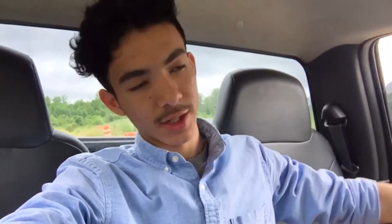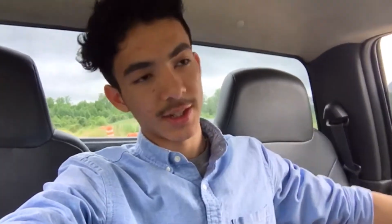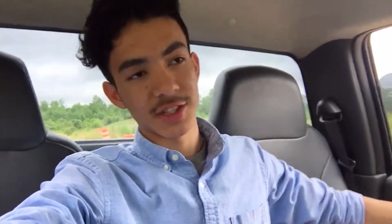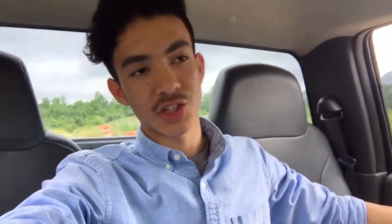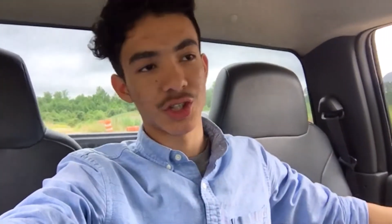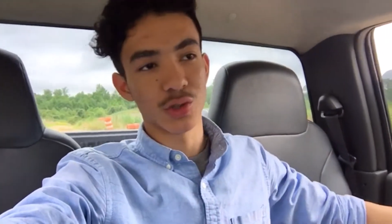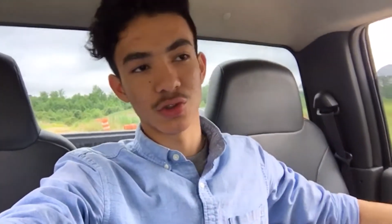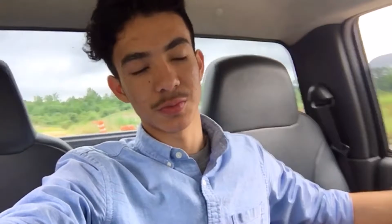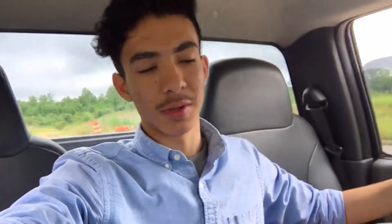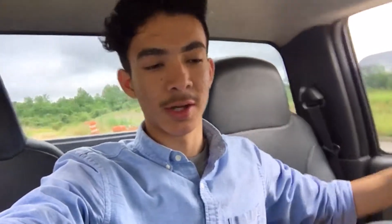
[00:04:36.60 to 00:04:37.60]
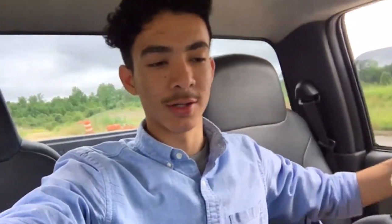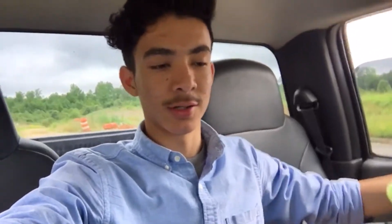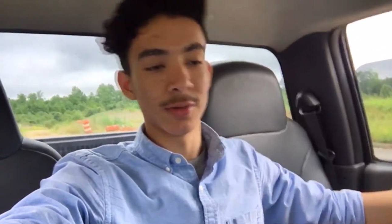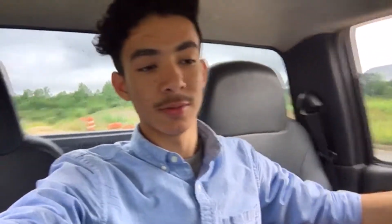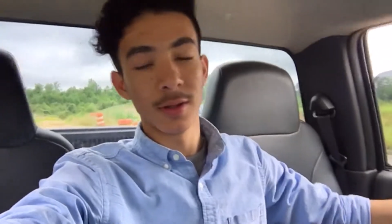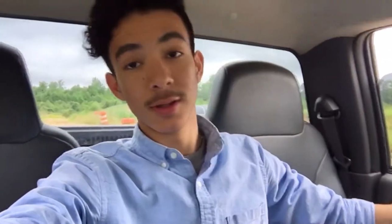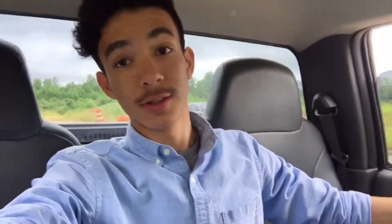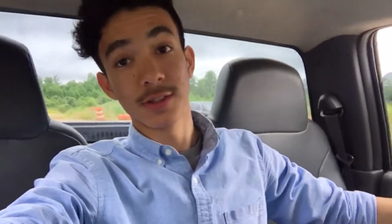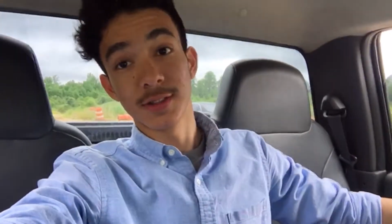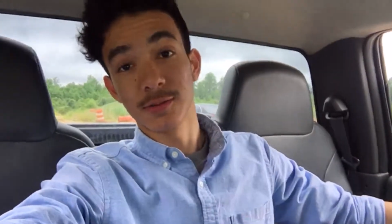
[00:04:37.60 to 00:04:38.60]
A nice chill spot, you know,
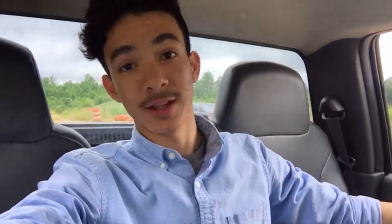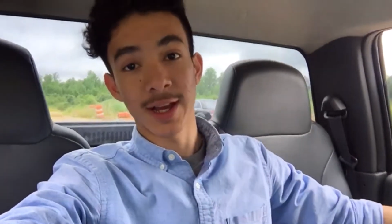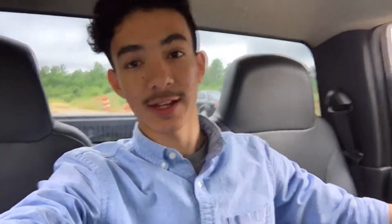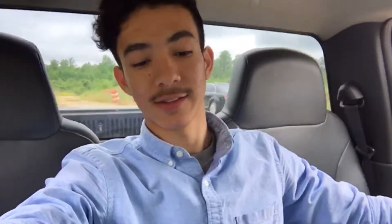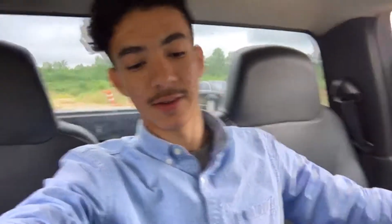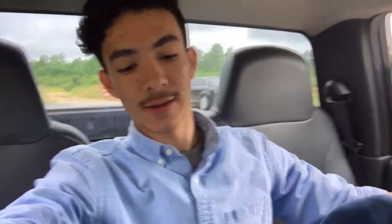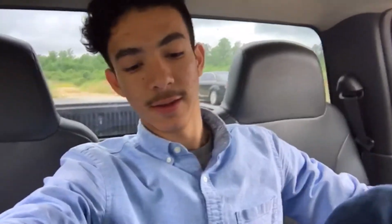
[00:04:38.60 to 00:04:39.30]
just to relax.